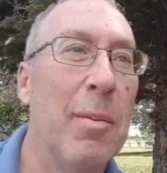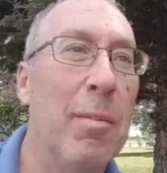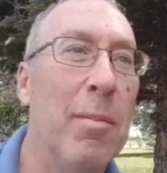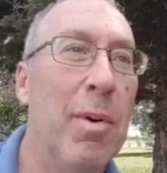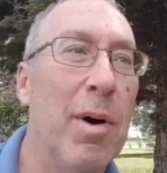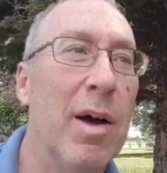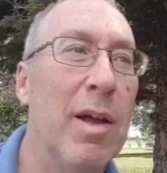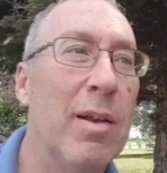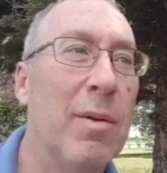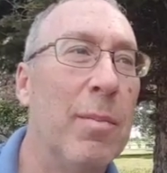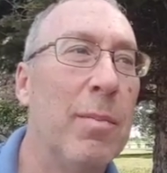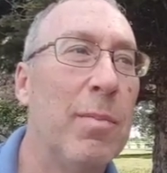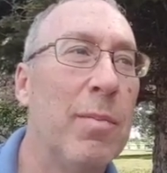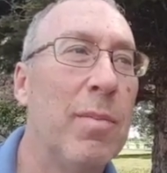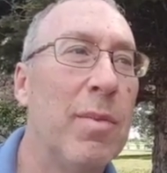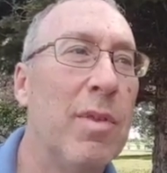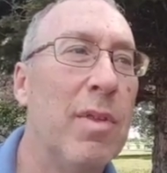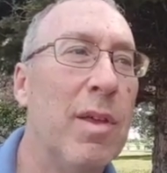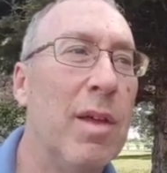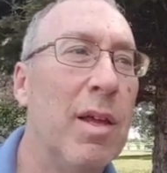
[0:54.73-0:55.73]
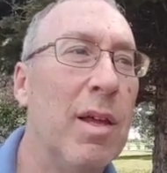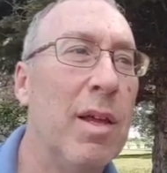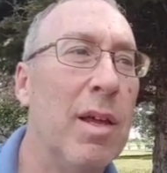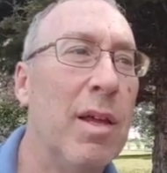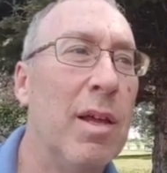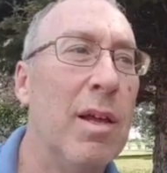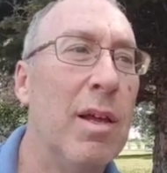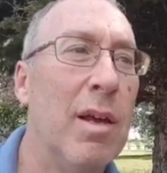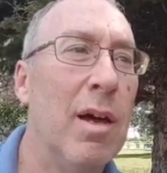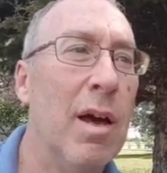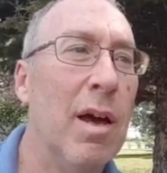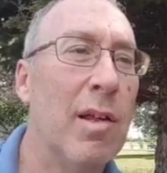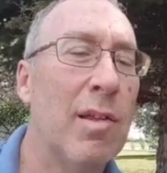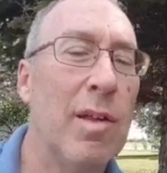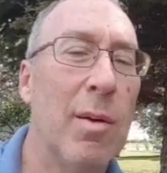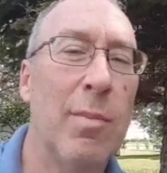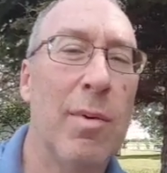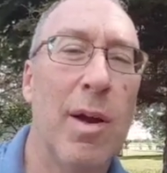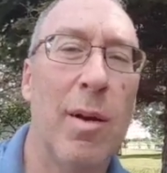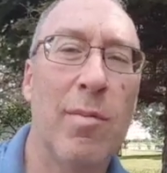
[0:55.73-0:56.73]
But the
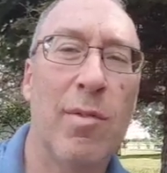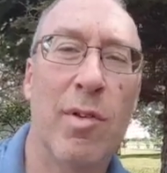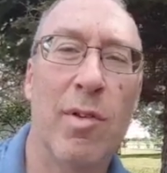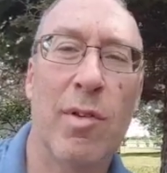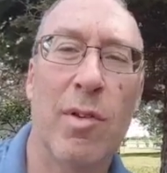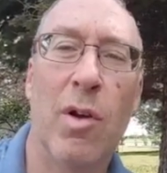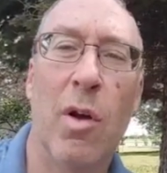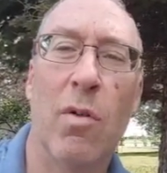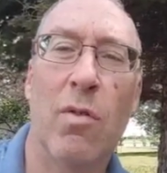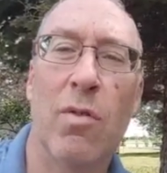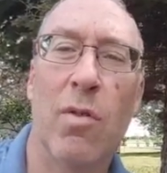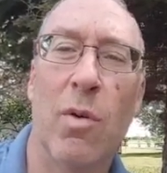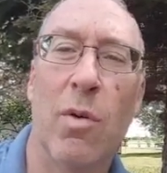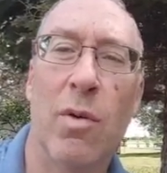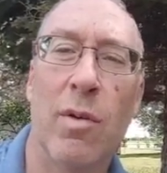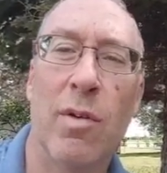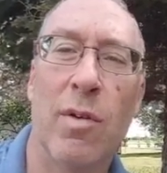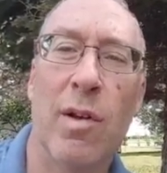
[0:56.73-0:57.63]
sometimes there's no shoulder.